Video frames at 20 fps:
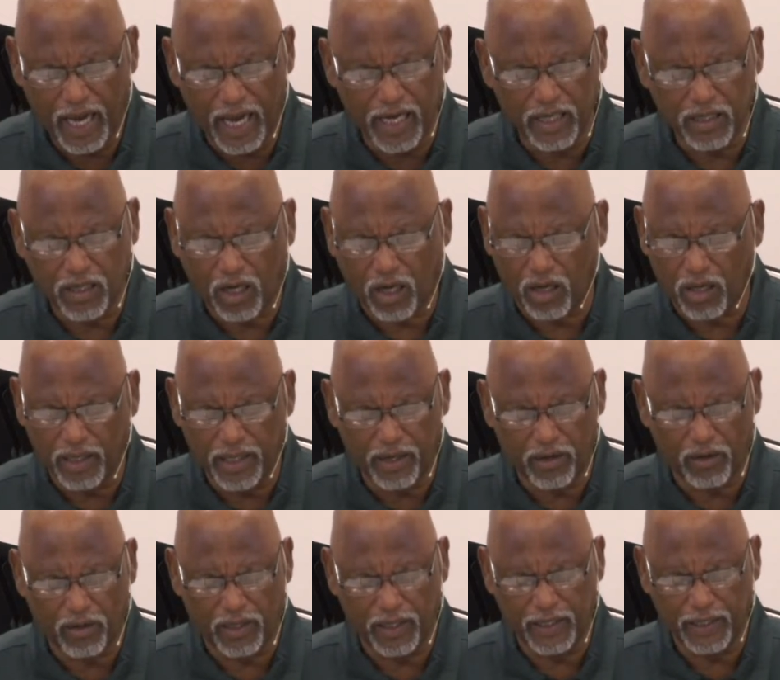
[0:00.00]
and
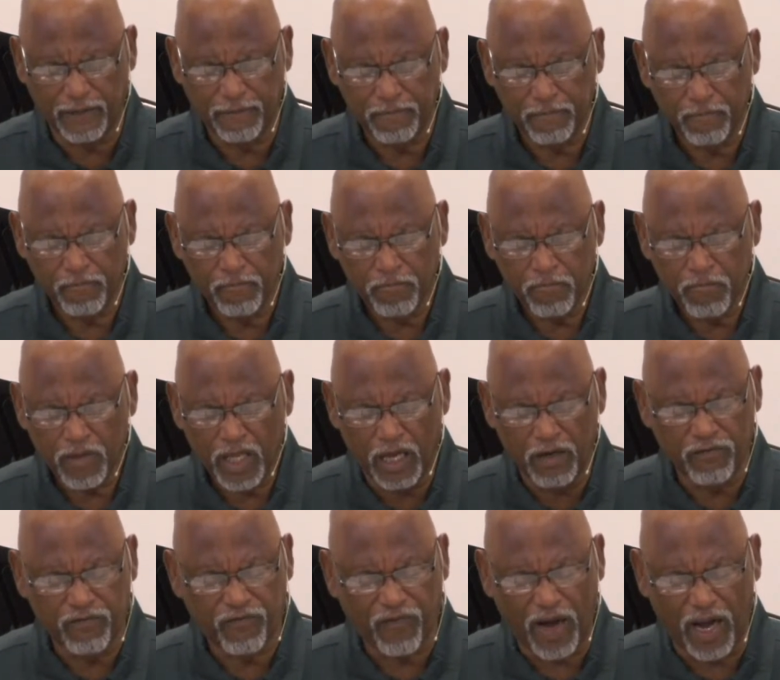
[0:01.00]
clearly.
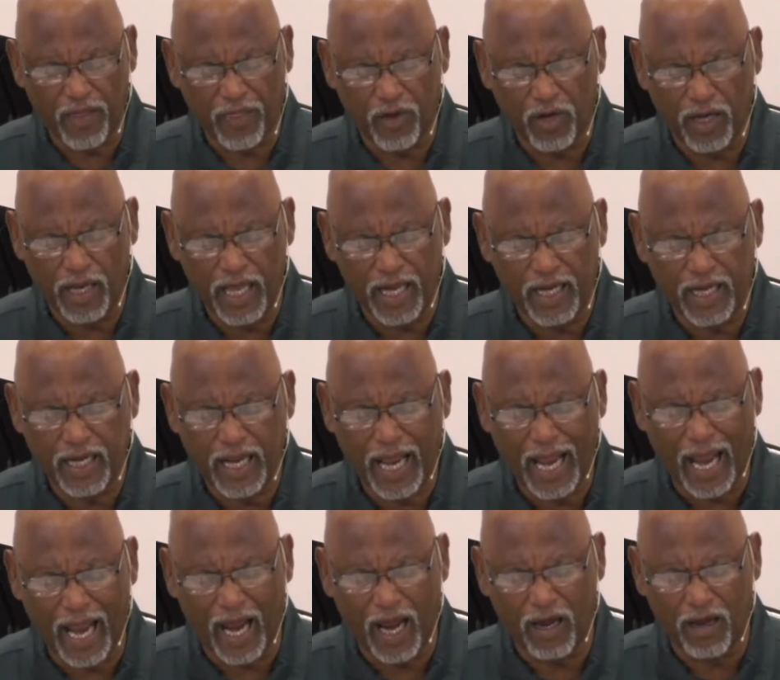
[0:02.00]
And Father, let it
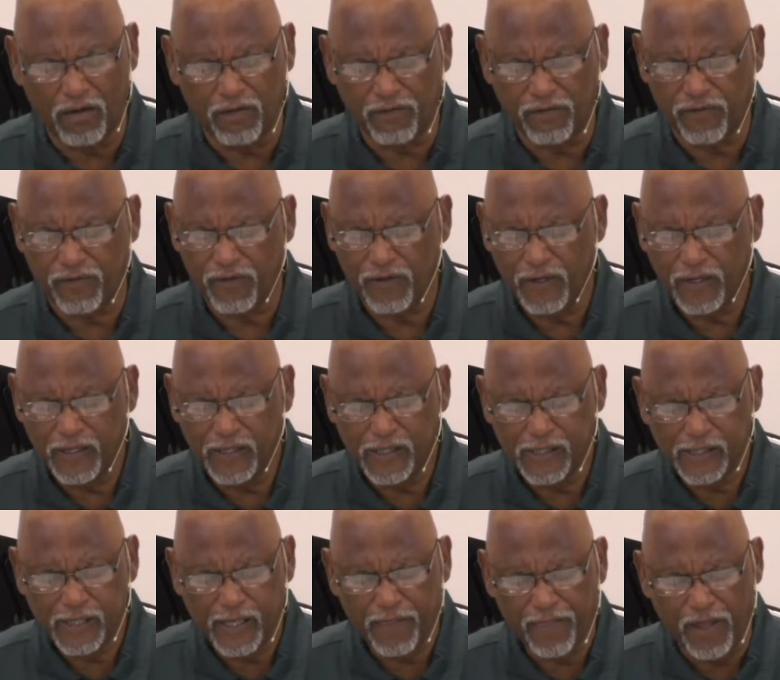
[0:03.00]
have
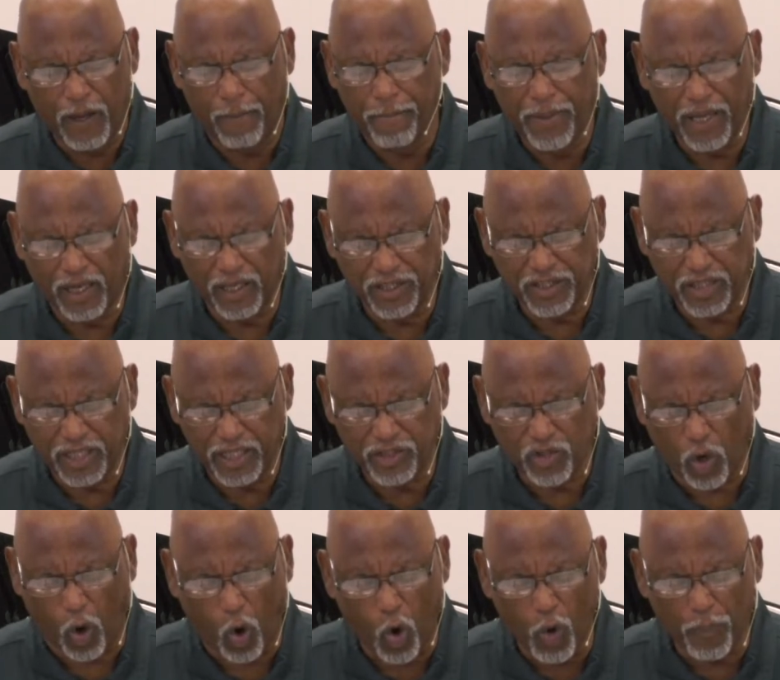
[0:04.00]
the ability
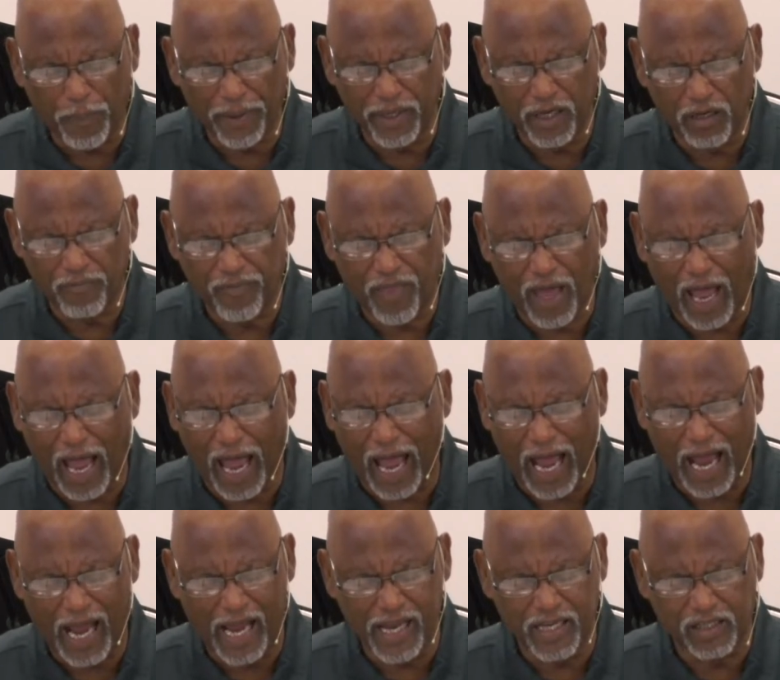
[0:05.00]
to open up the
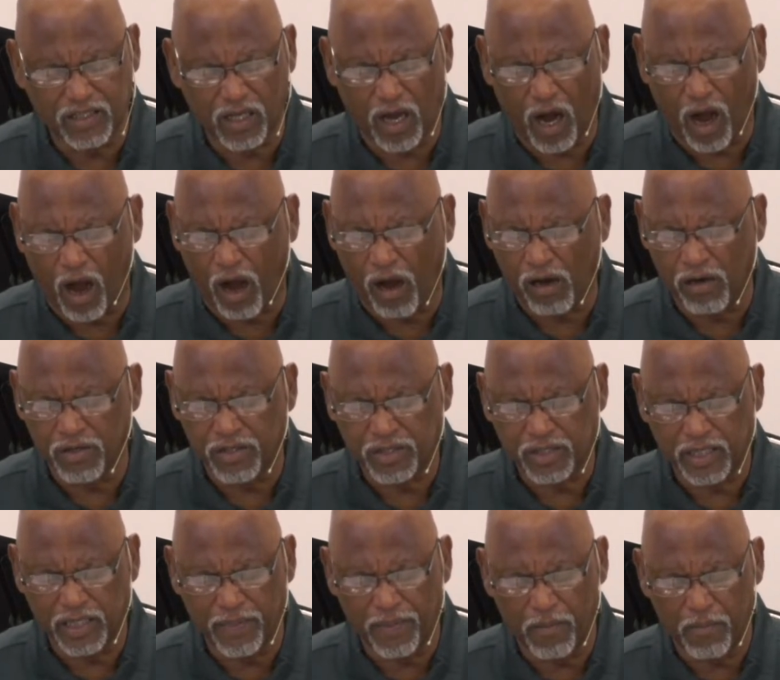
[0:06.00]
eyes, the
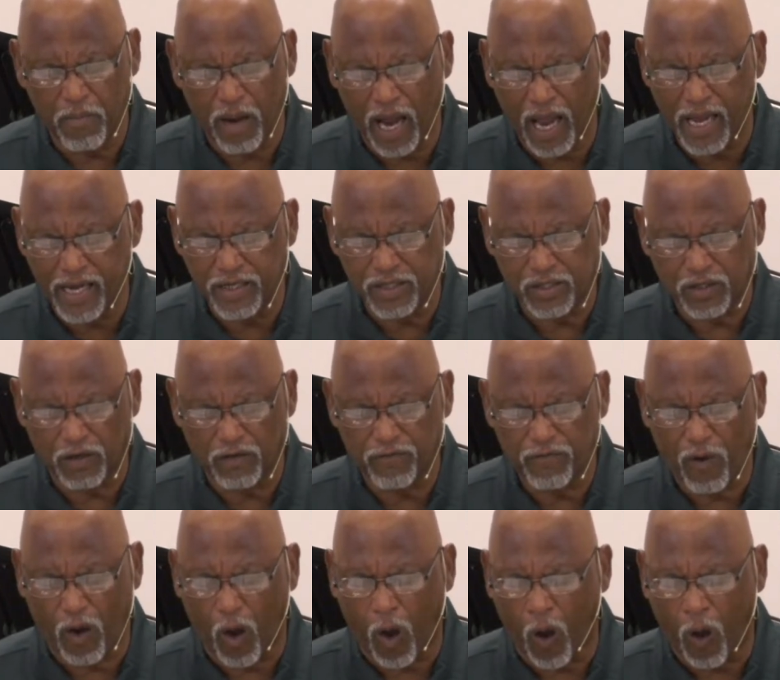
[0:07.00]
hearts, and the minds
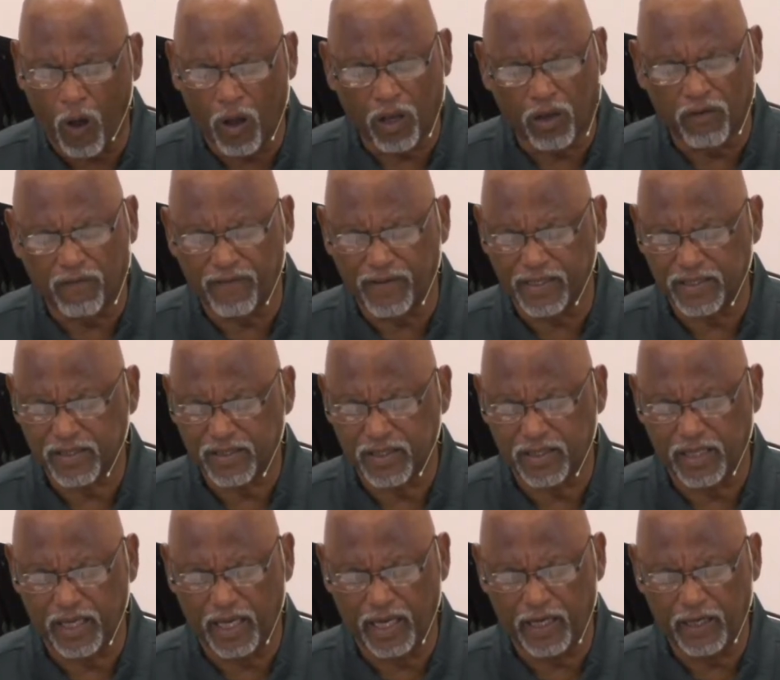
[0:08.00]
of all of us
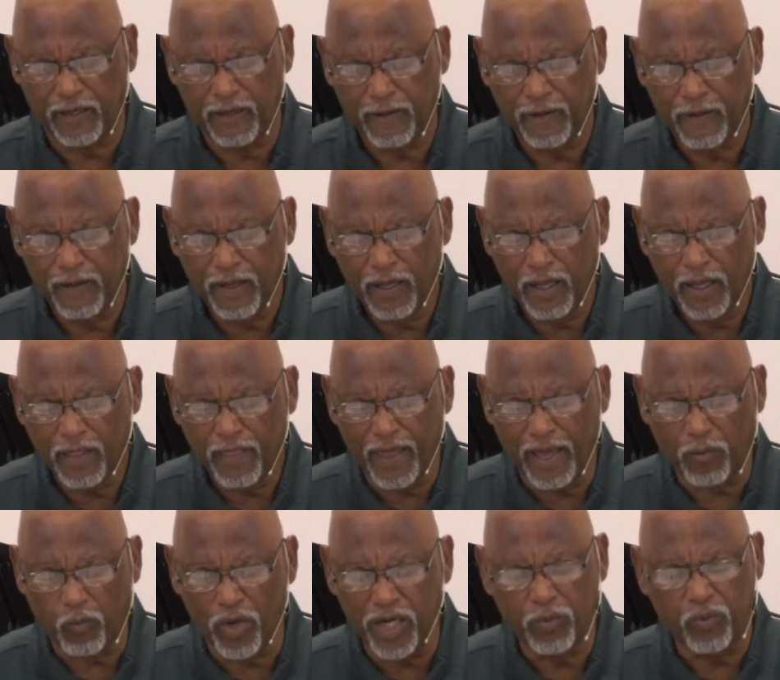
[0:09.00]
today,
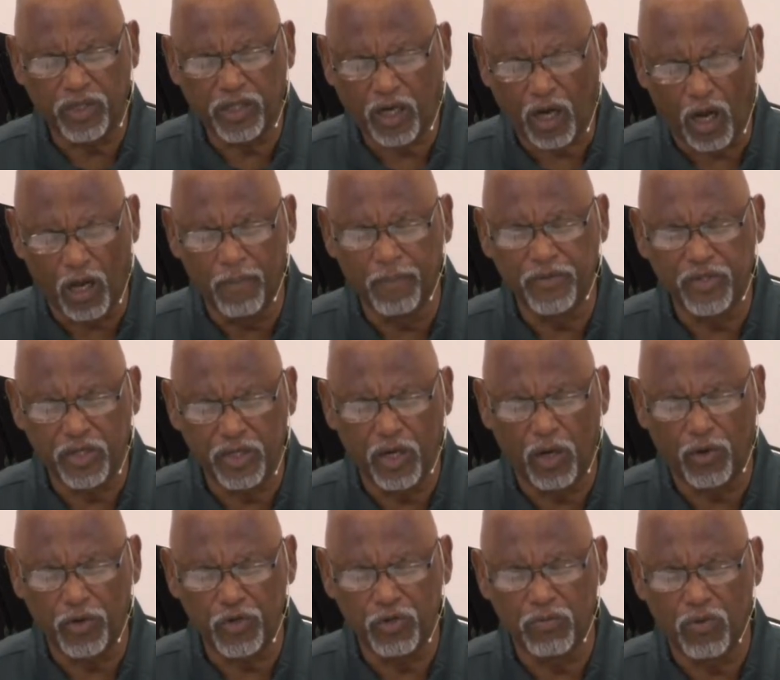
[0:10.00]
that we would come to
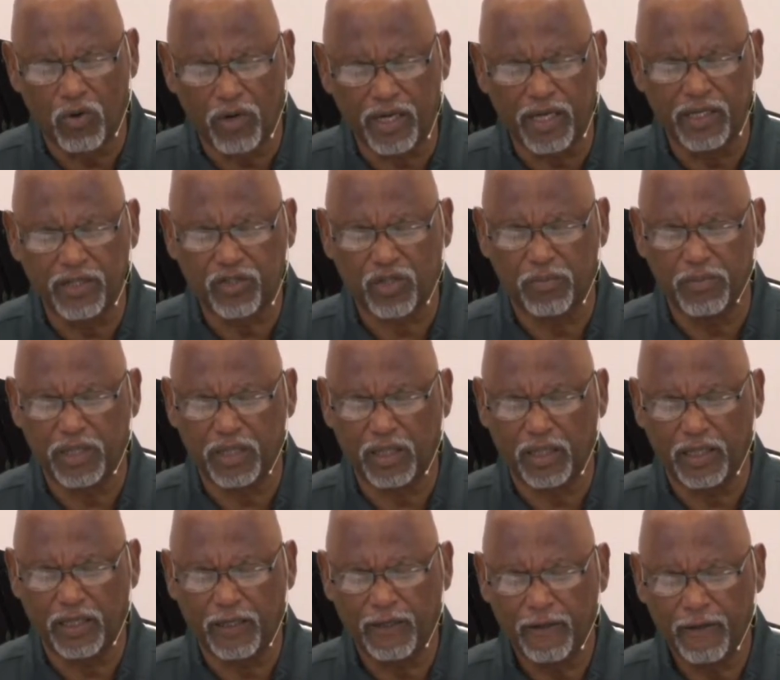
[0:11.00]
know you more
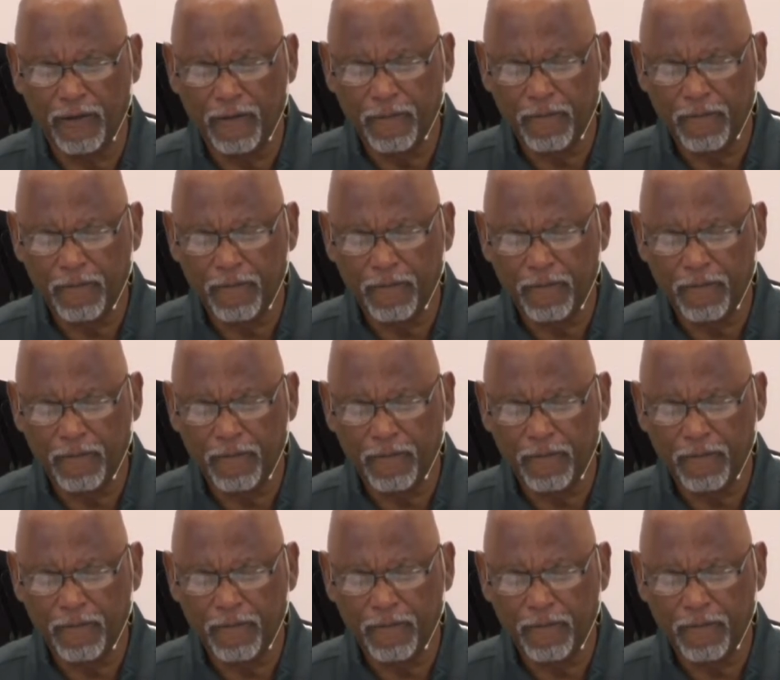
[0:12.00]
intimately,